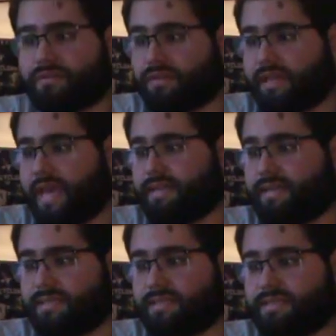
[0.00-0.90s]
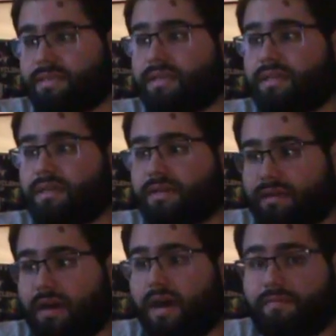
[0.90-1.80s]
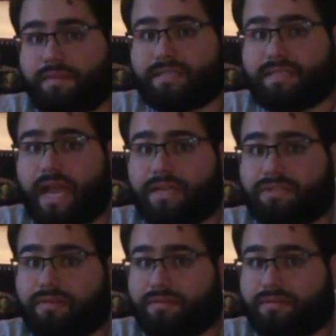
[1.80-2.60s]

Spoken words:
the likeness of this statue.